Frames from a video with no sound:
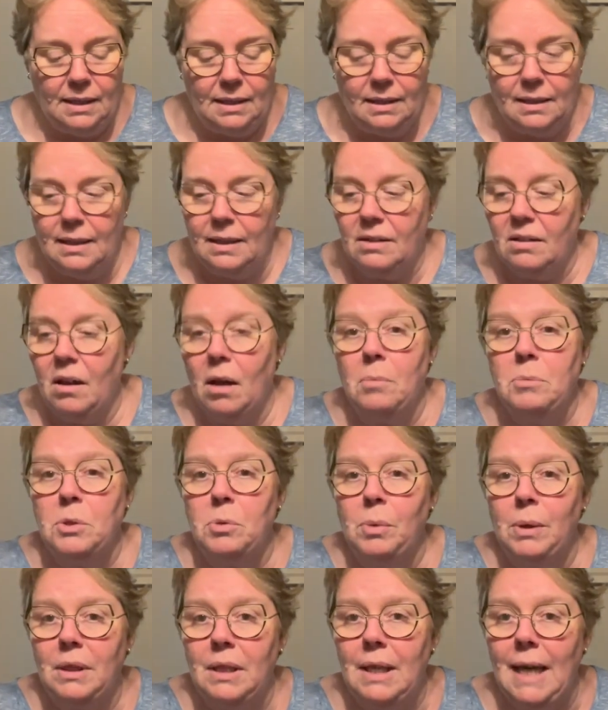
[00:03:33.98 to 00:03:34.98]
that comes
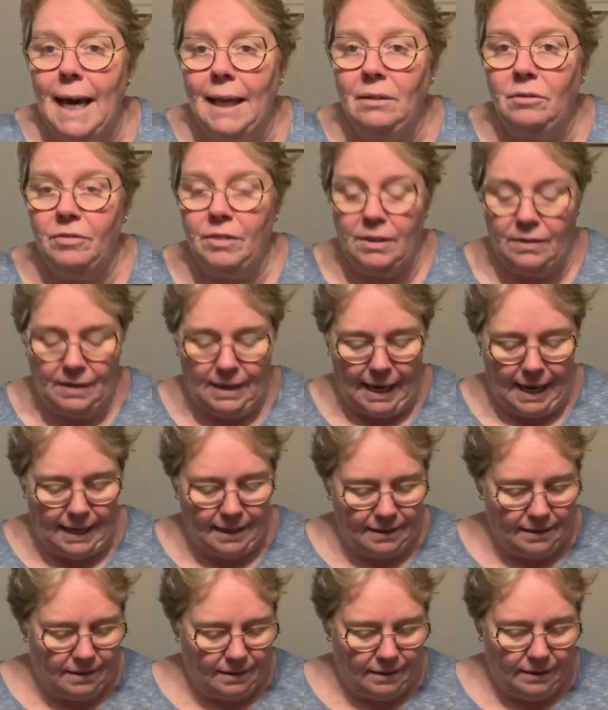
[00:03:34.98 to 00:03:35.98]
with the advent
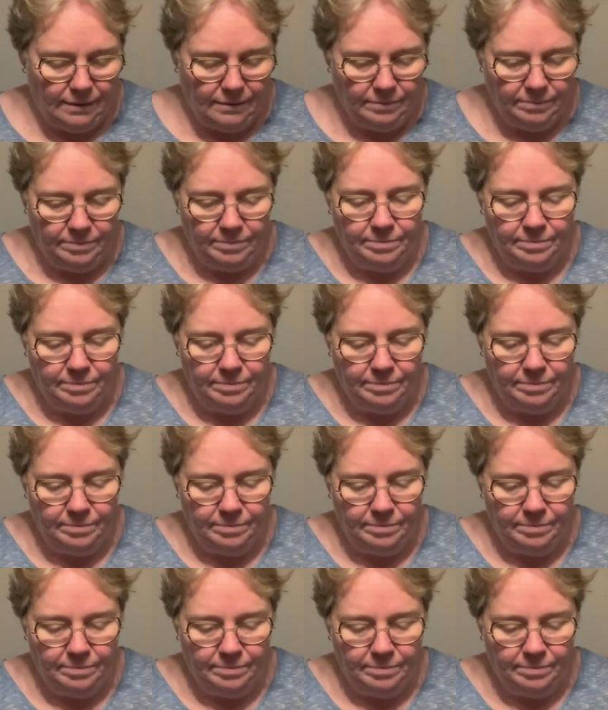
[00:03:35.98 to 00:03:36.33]
calendar.